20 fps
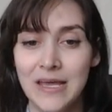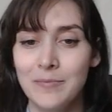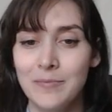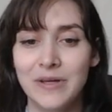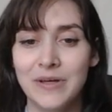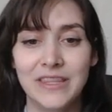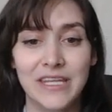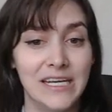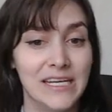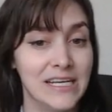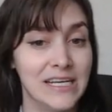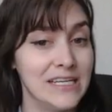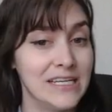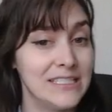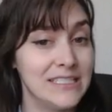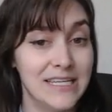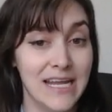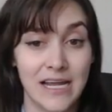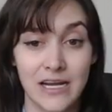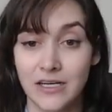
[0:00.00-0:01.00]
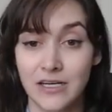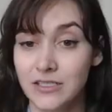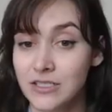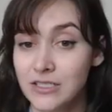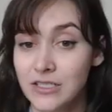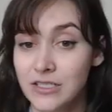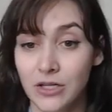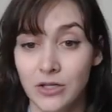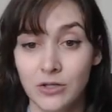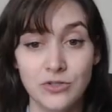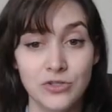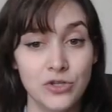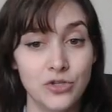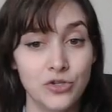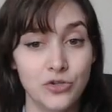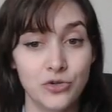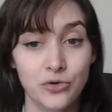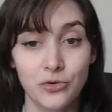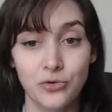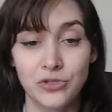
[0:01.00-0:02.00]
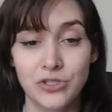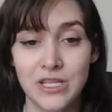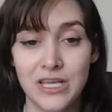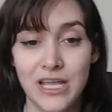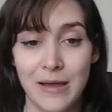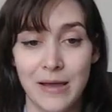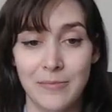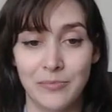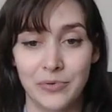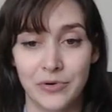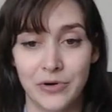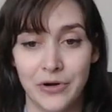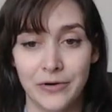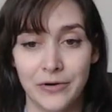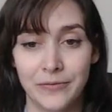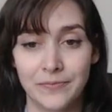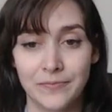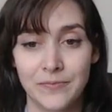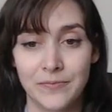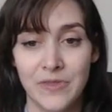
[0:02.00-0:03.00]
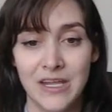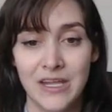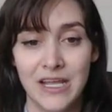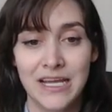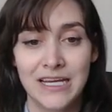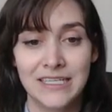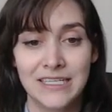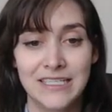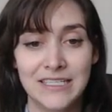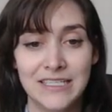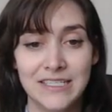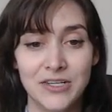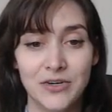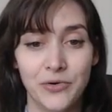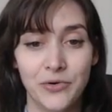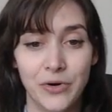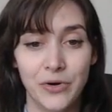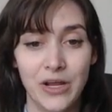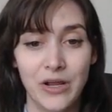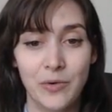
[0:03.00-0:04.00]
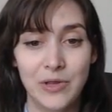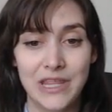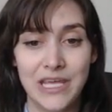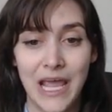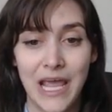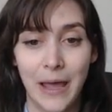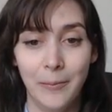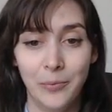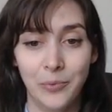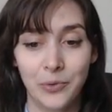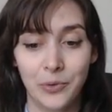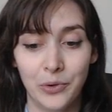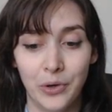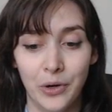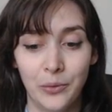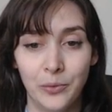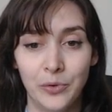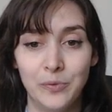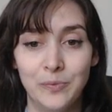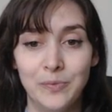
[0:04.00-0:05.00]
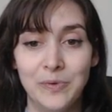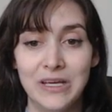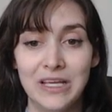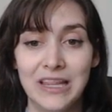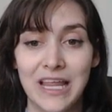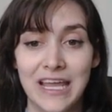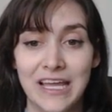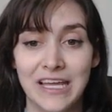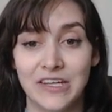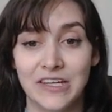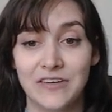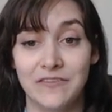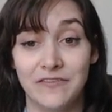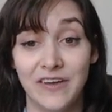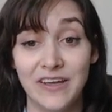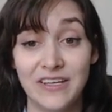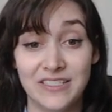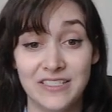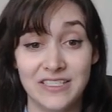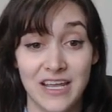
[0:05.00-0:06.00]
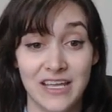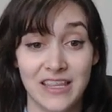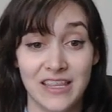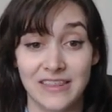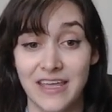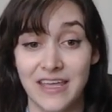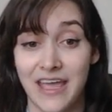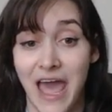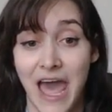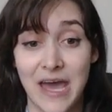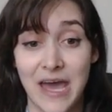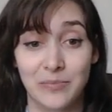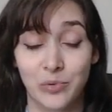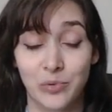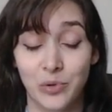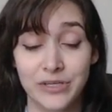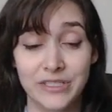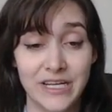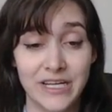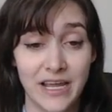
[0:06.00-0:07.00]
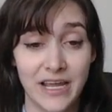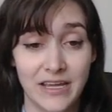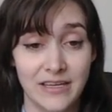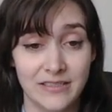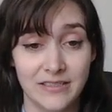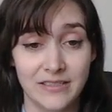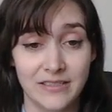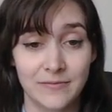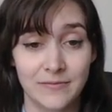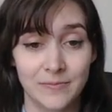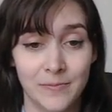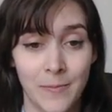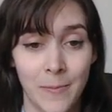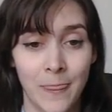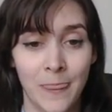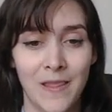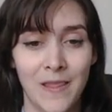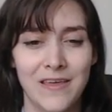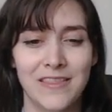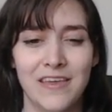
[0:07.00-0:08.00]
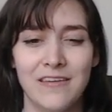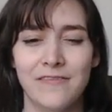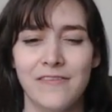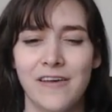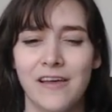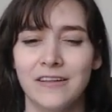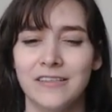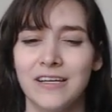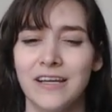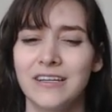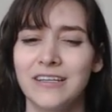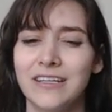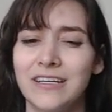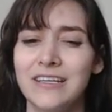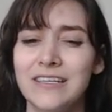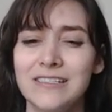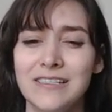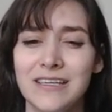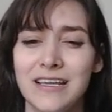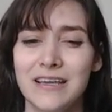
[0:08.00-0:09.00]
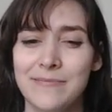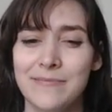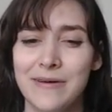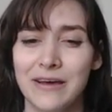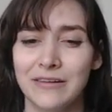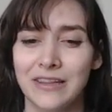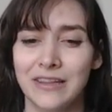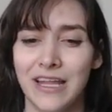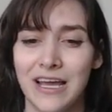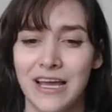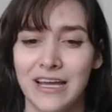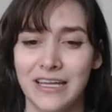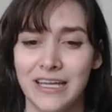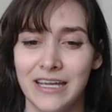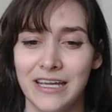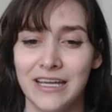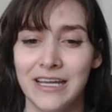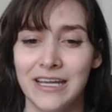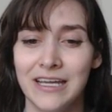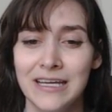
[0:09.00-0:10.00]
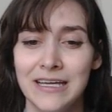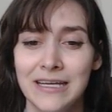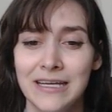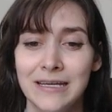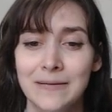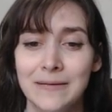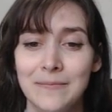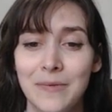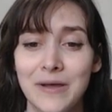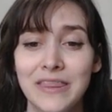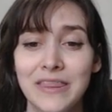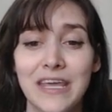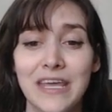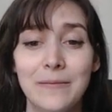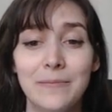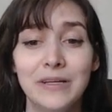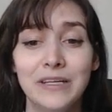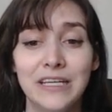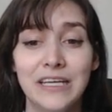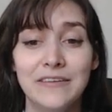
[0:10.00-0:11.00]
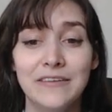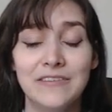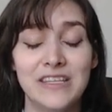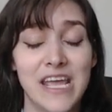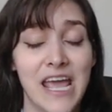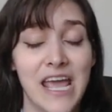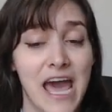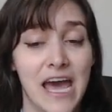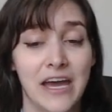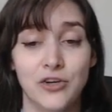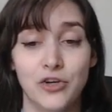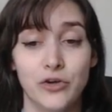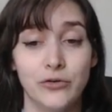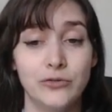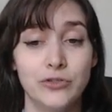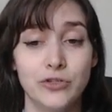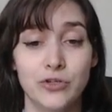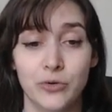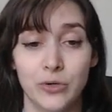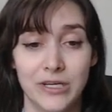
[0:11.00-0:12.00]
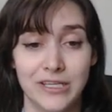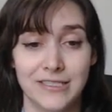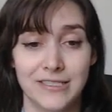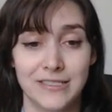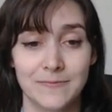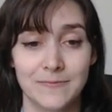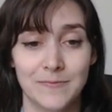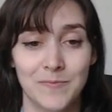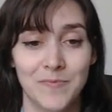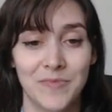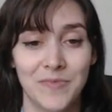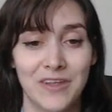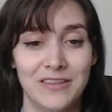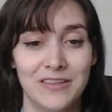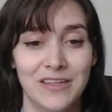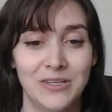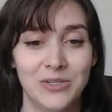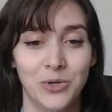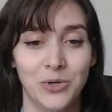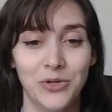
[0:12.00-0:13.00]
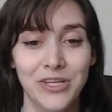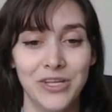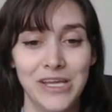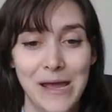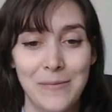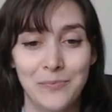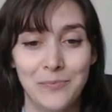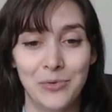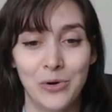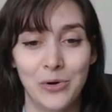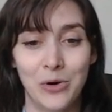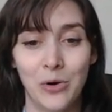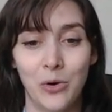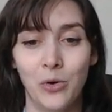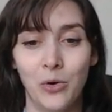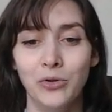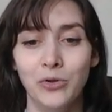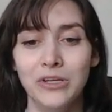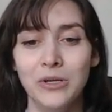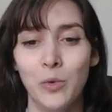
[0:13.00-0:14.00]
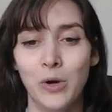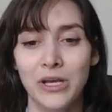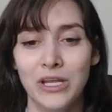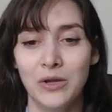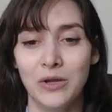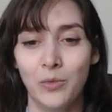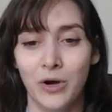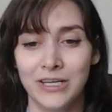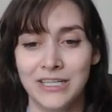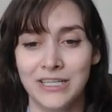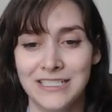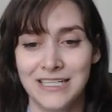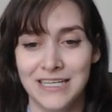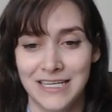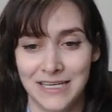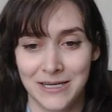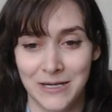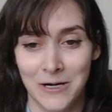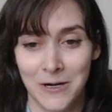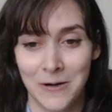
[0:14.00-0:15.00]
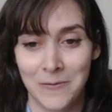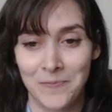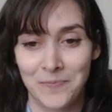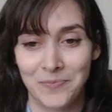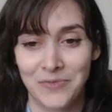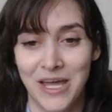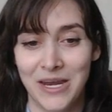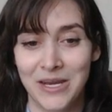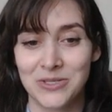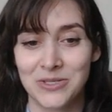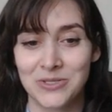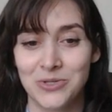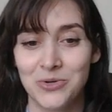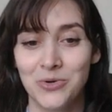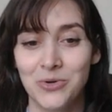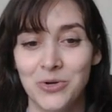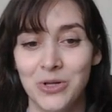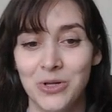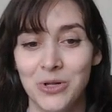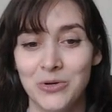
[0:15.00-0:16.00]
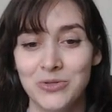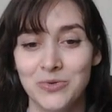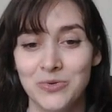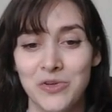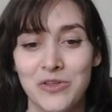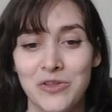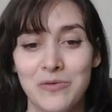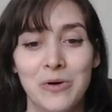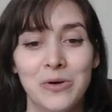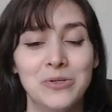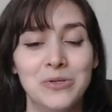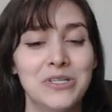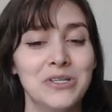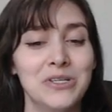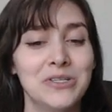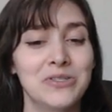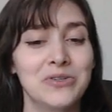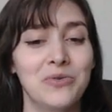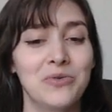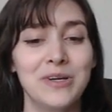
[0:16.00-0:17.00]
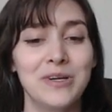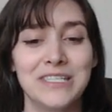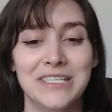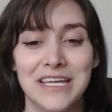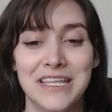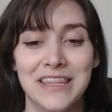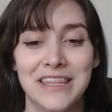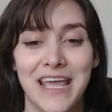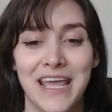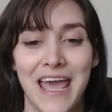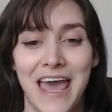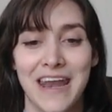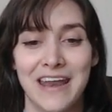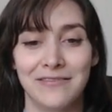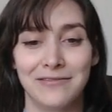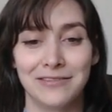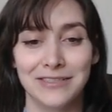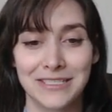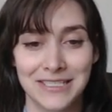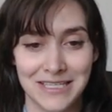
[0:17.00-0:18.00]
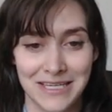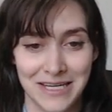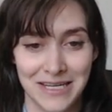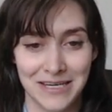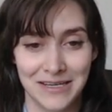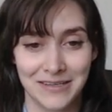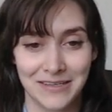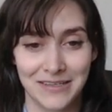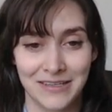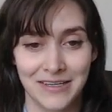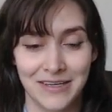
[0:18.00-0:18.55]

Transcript: But they didn't dare disclose the truth to the emperor. Disagreeing with the emperor would be like confessing that they had poor taste. They felt uneasy about lying, but they believed they had no choice. They told the emperor only what he wanted to hear, that his new clothes were the most exquisite they had ever seen.